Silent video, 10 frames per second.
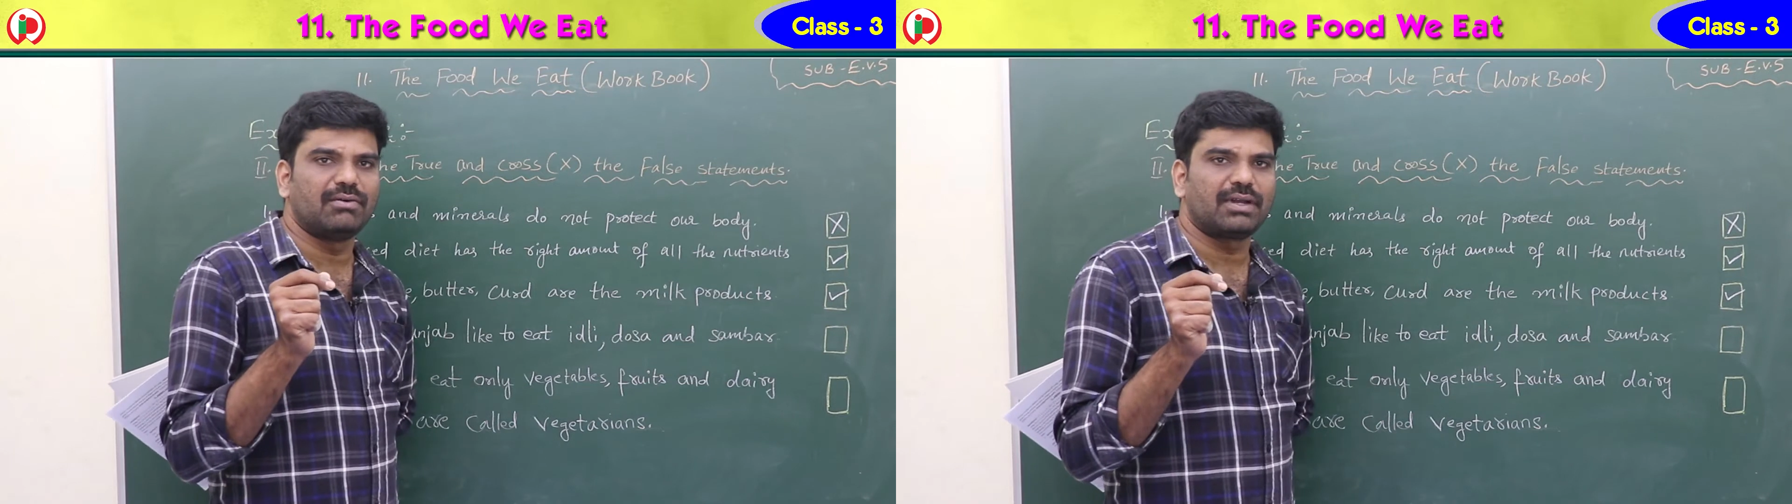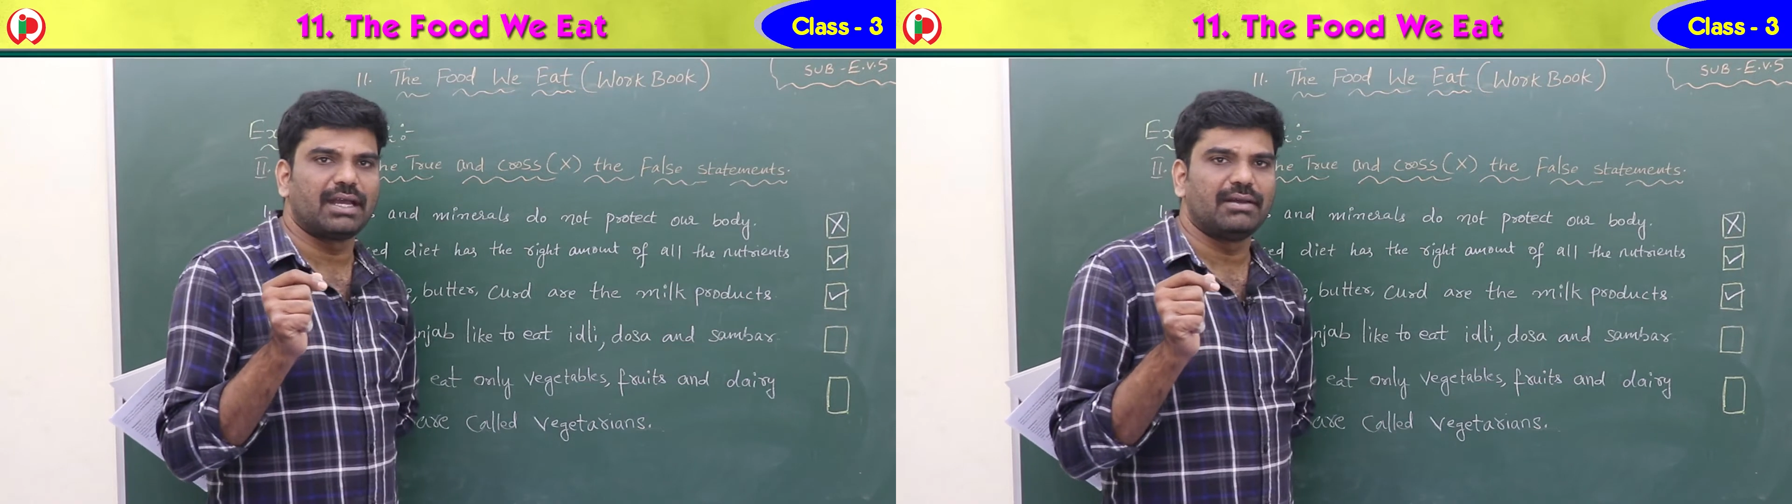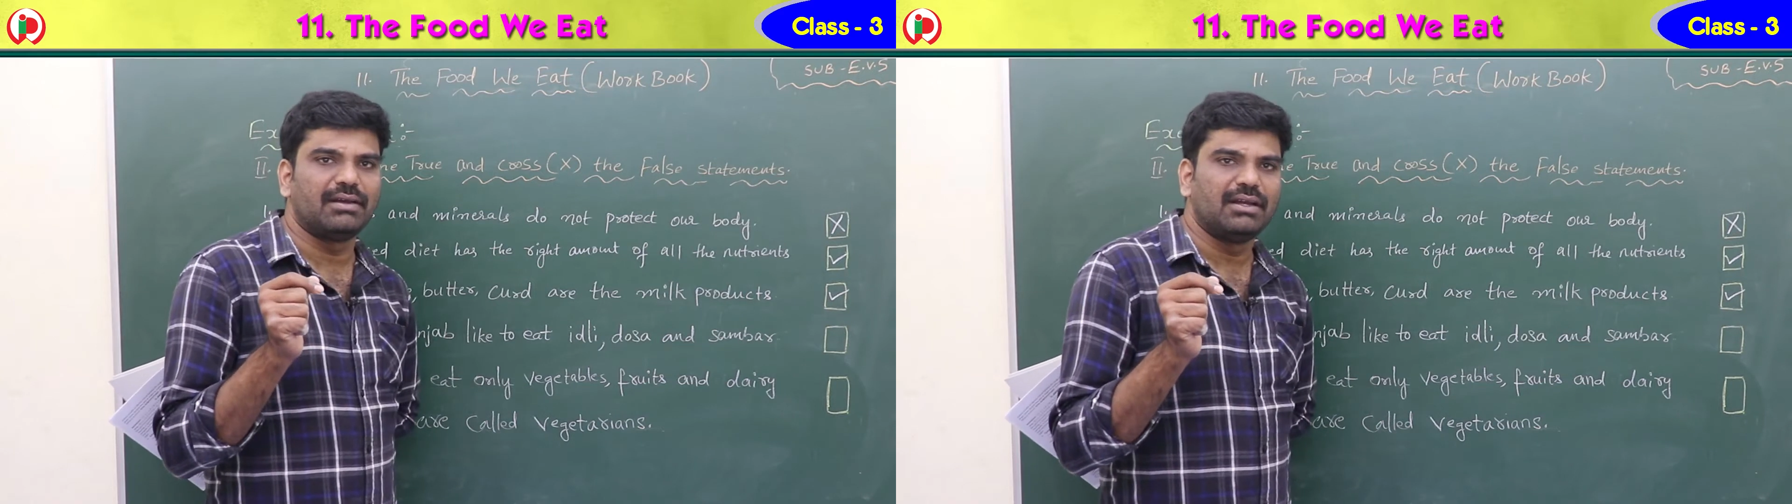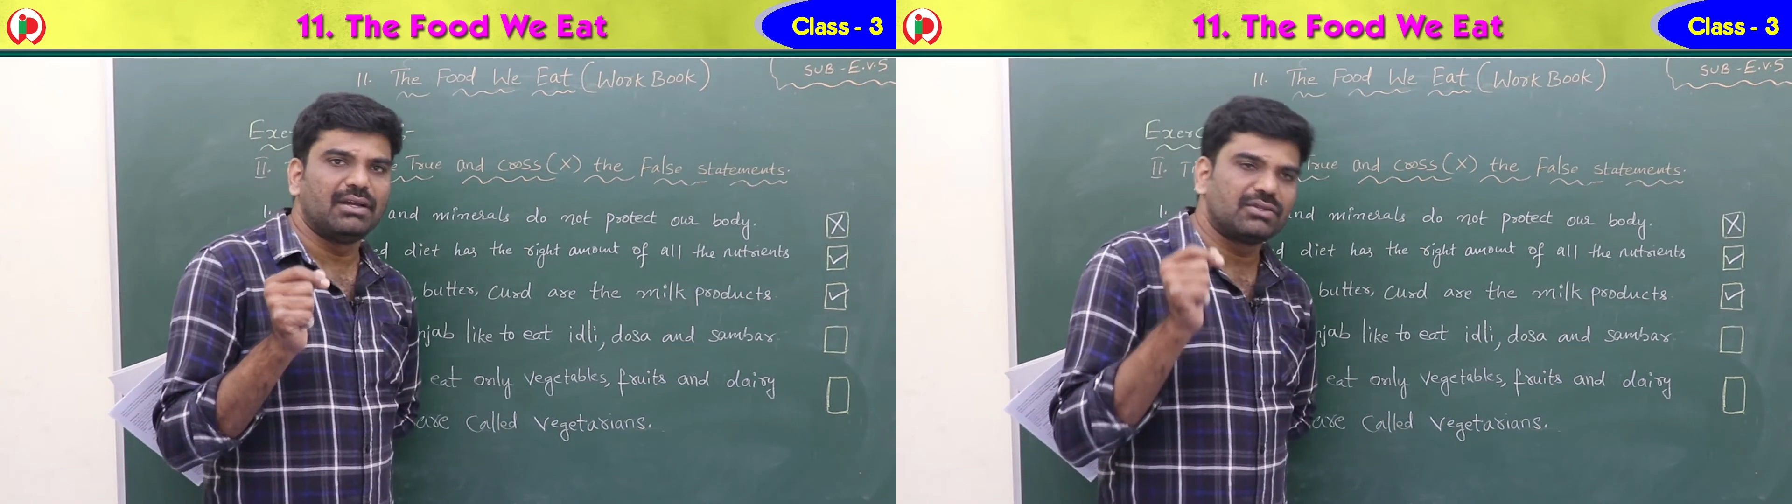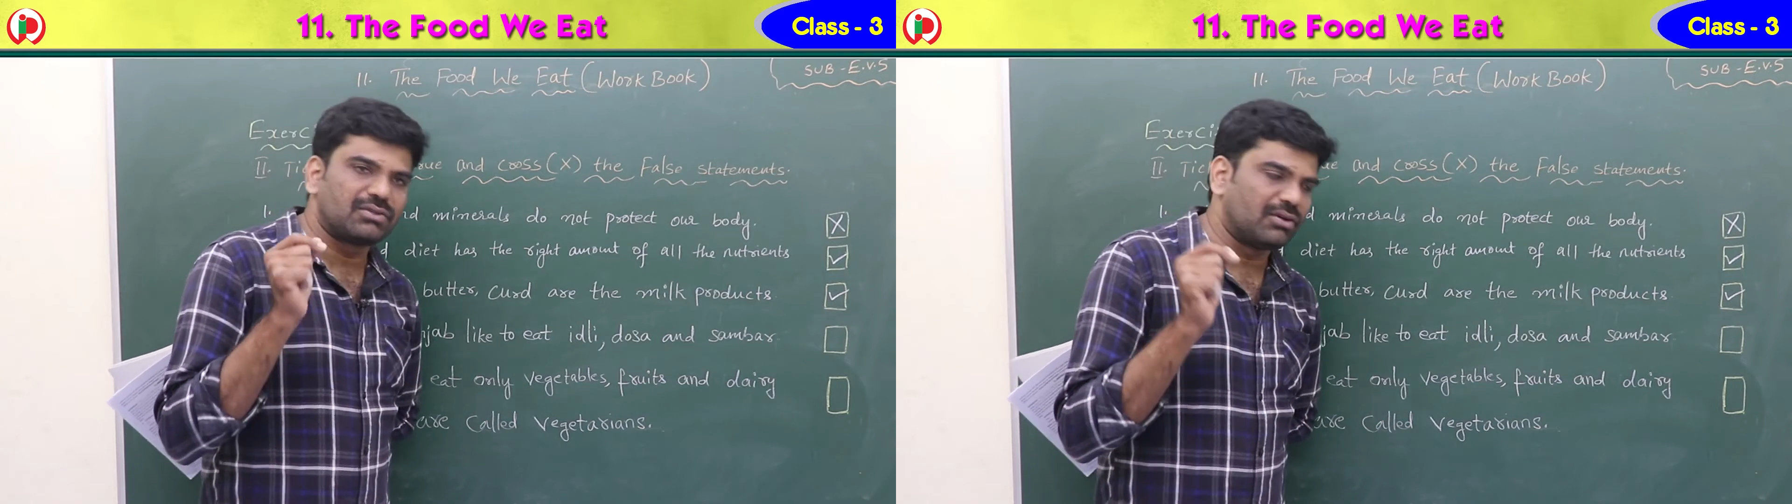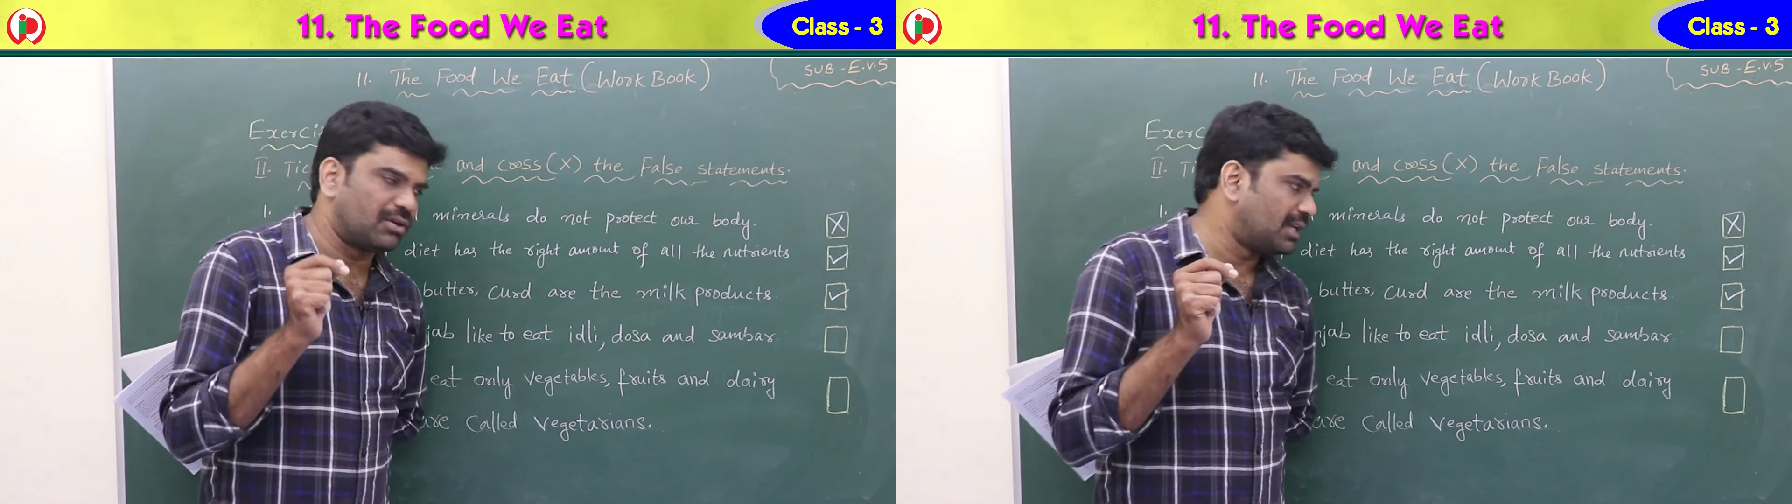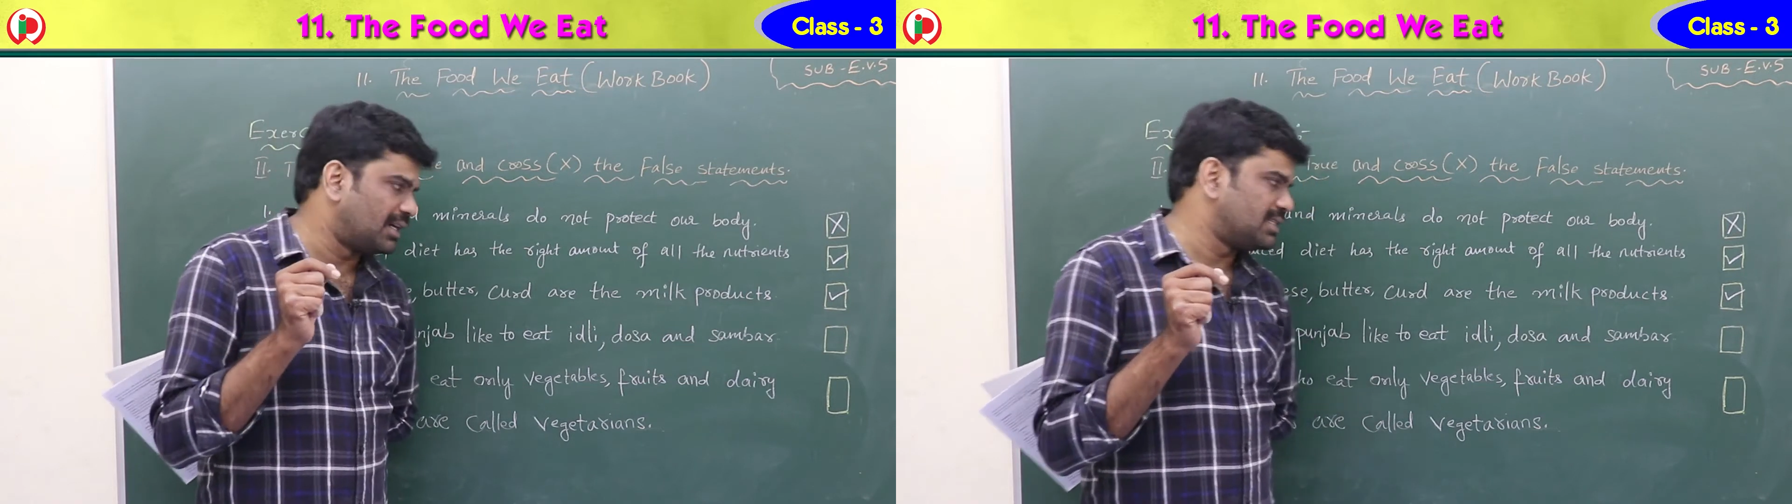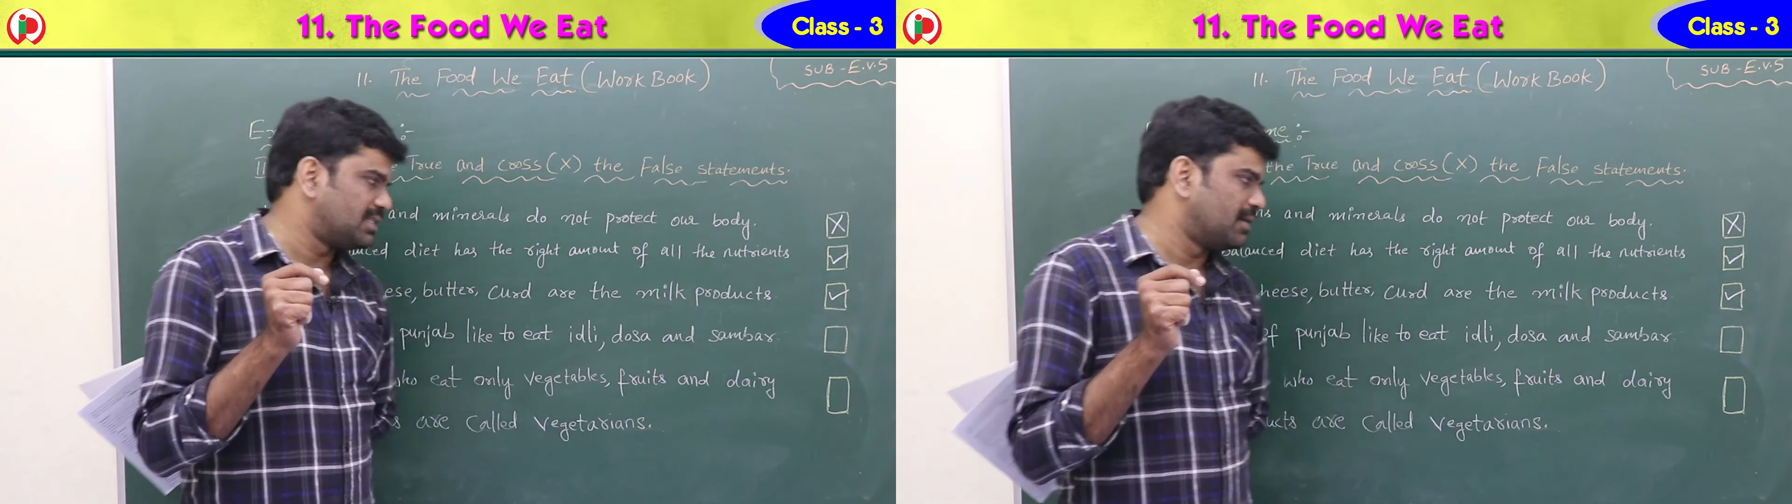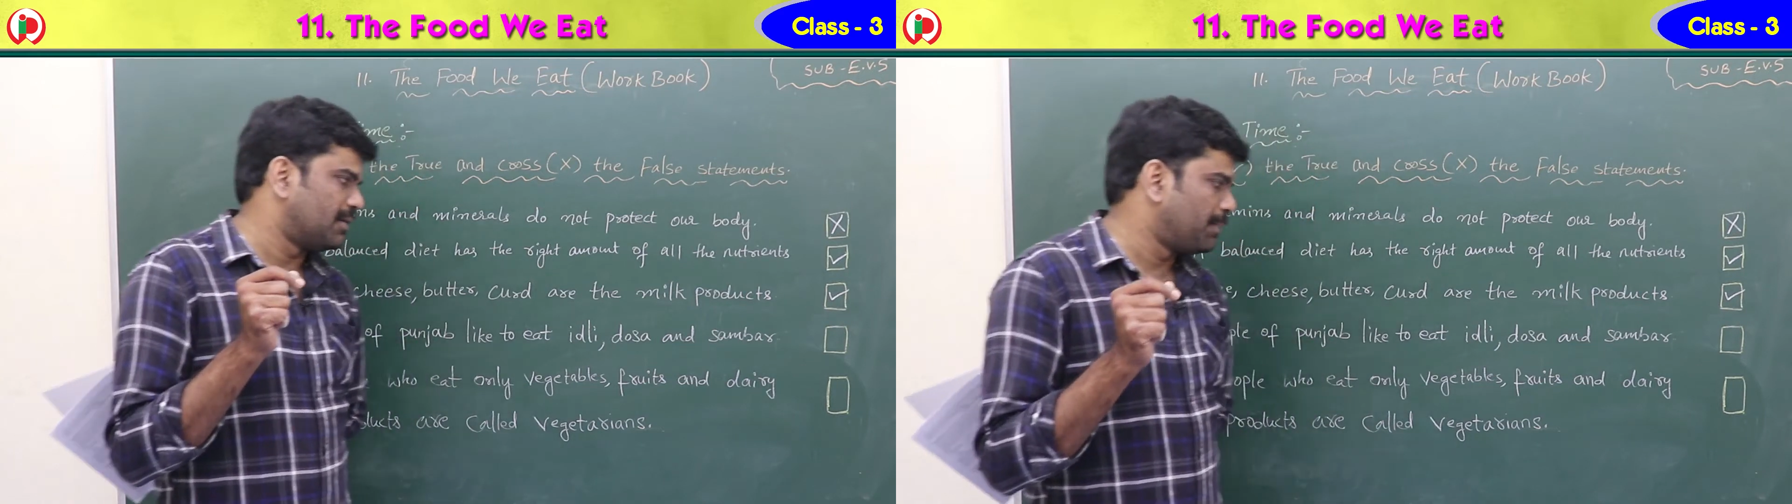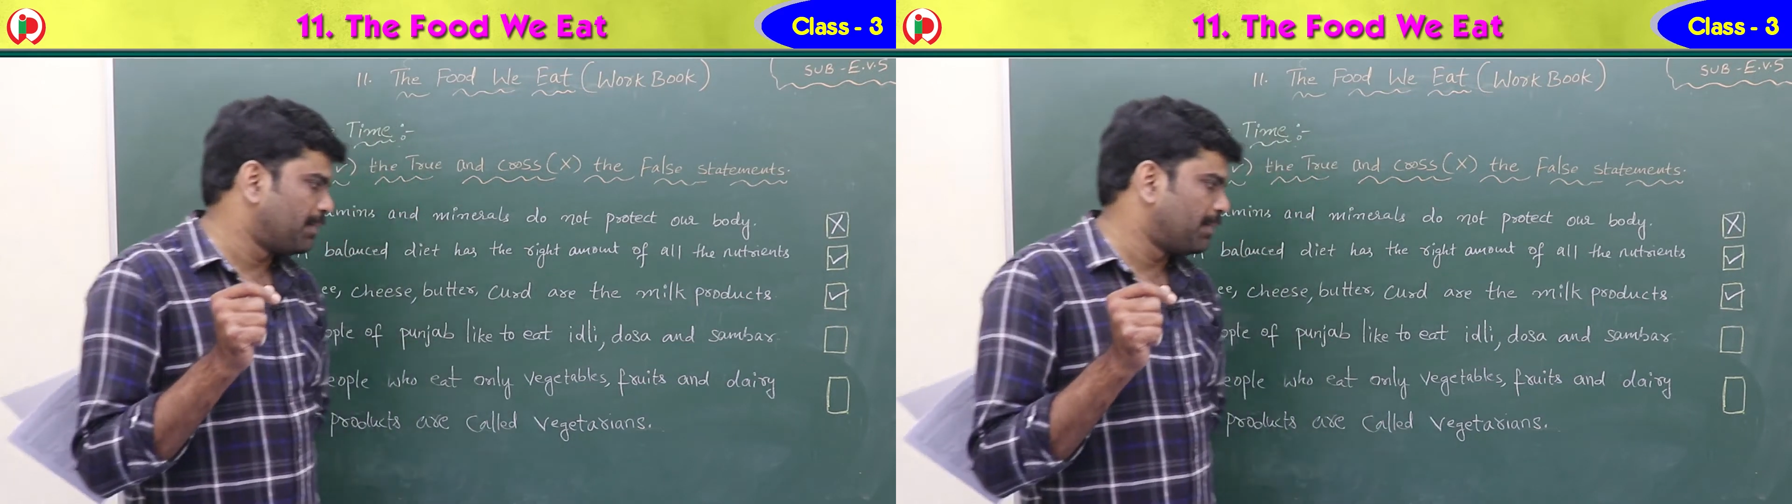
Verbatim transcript: okay so that is uh,